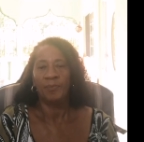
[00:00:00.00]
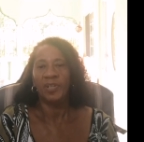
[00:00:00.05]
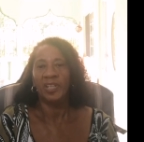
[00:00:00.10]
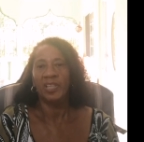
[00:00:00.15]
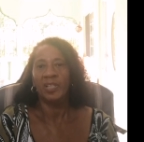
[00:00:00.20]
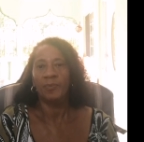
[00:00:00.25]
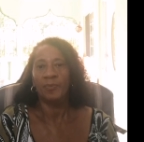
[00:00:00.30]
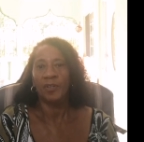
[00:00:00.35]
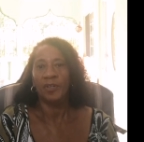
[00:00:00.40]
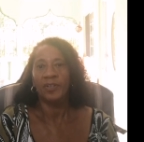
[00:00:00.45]

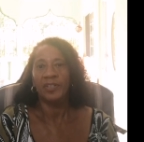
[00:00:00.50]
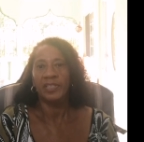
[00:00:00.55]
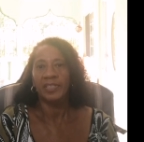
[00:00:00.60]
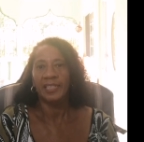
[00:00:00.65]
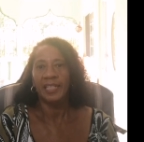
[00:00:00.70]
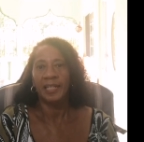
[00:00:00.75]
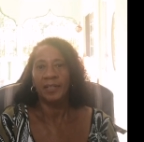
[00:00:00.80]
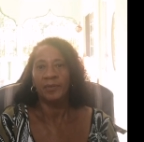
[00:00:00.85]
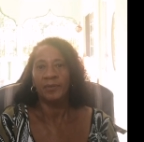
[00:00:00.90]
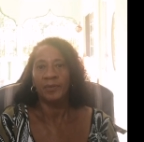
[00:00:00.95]
bring the price
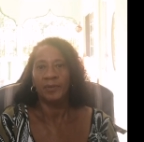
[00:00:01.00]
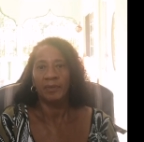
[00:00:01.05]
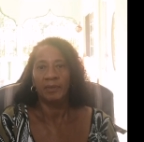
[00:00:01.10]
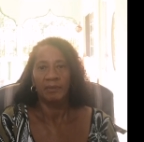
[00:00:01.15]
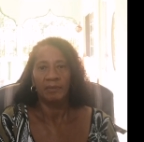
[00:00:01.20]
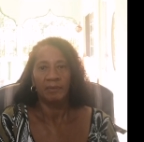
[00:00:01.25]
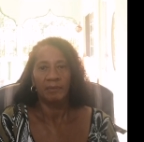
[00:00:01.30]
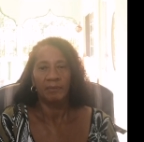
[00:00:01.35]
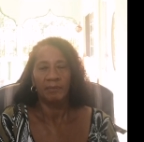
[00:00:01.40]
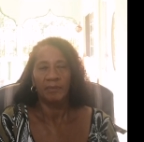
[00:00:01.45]
down,
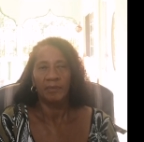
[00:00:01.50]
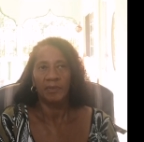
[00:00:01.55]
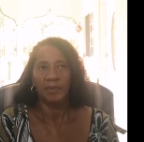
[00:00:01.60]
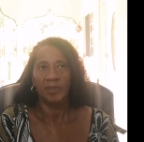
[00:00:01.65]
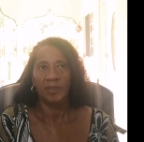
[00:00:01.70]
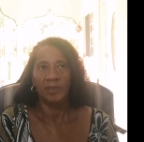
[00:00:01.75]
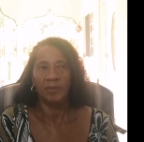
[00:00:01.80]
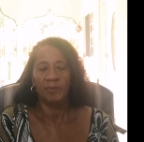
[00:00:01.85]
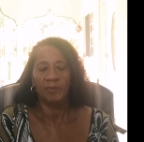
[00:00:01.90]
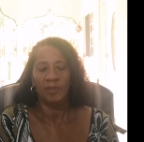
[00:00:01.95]

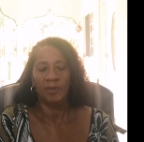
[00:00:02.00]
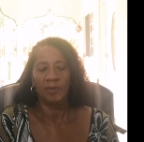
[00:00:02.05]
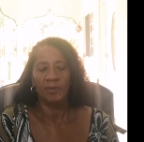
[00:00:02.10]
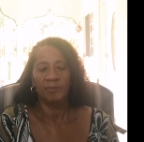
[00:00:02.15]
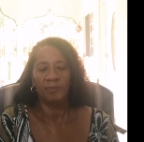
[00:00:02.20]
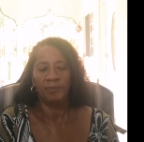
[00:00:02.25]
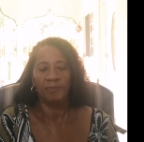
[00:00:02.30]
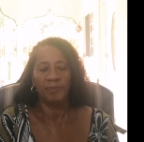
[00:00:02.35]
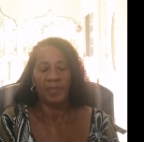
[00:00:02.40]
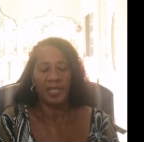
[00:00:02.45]

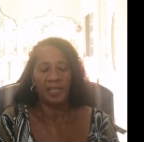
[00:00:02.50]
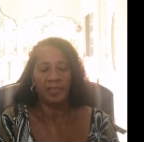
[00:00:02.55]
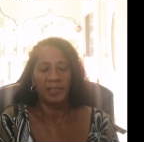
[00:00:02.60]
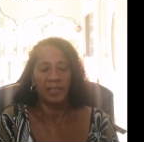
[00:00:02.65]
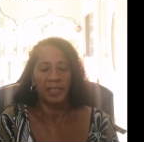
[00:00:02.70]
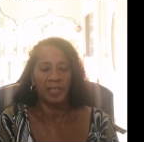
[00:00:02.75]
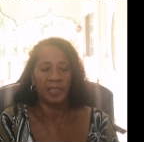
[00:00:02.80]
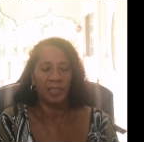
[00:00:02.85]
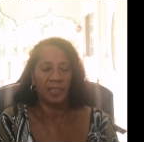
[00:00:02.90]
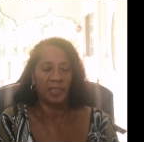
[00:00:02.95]

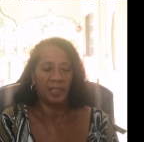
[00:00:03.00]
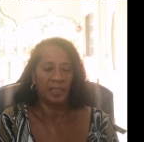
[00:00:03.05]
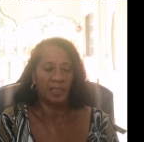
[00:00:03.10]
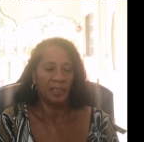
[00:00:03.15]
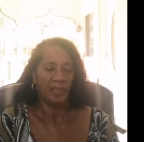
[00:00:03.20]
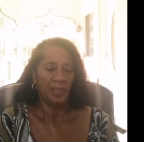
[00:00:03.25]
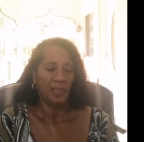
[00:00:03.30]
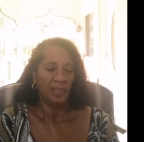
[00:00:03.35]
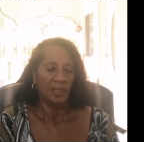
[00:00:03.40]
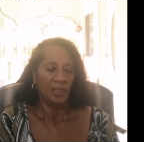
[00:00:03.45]
basically.
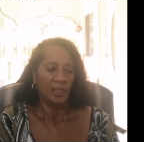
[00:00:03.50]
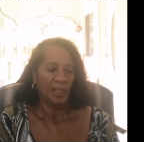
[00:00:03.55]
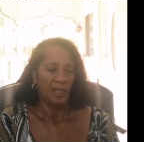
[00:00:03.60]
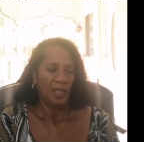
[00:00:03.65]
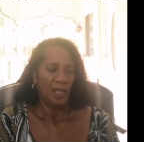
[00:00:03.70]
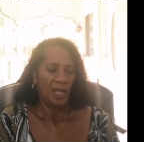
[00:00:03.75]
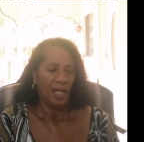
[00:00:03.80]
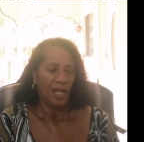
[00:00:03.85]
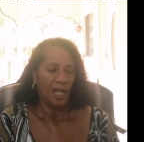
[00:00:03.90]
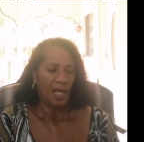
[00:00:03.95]

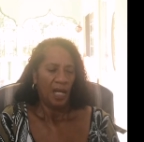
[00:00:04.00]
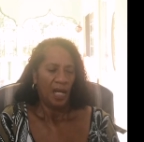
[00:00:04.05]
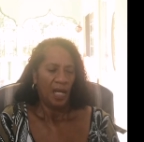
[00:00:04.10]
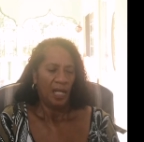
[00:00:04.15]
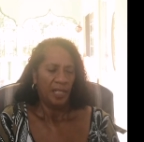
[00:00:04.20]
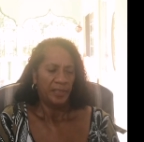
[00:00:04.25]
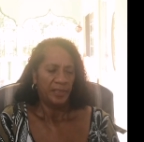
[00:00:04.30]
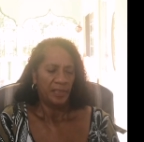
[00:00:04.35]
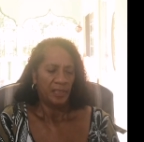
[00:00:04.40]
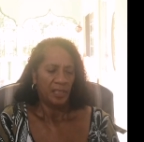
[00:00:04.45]

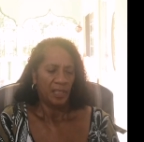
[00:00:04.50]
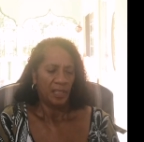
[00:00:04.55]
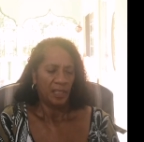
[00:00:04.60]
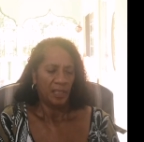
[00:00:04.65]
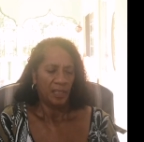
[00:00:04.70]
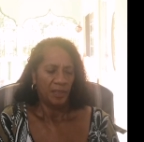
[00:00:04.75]
And